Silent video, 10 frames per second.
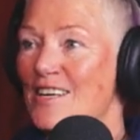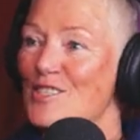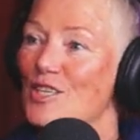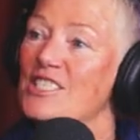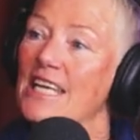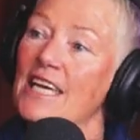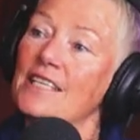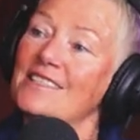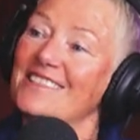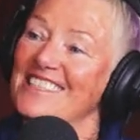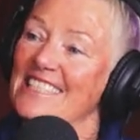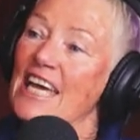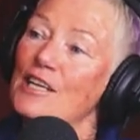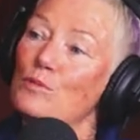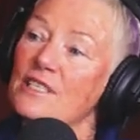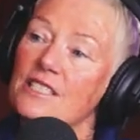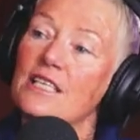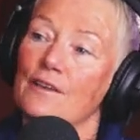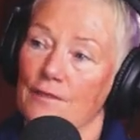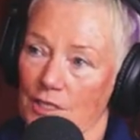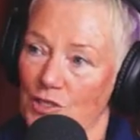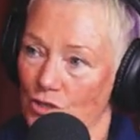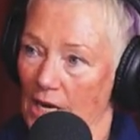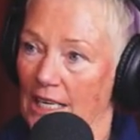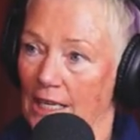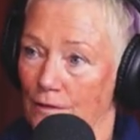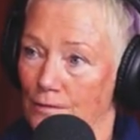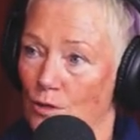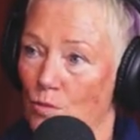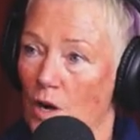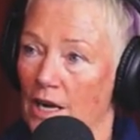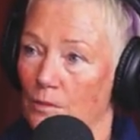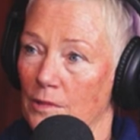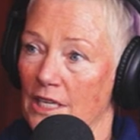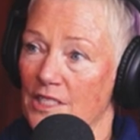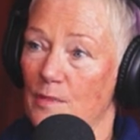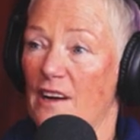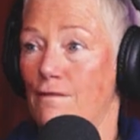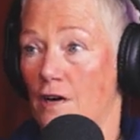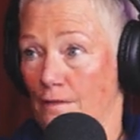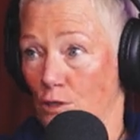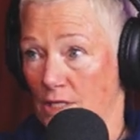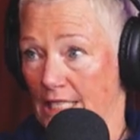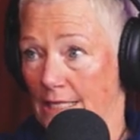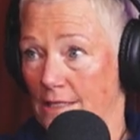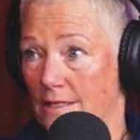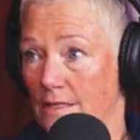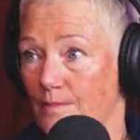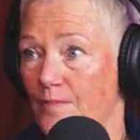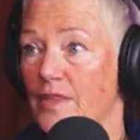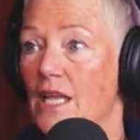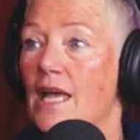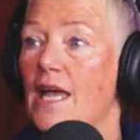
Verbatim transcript: So dad, no. dad went to live in Australia for a while when I was about five or six. Okay.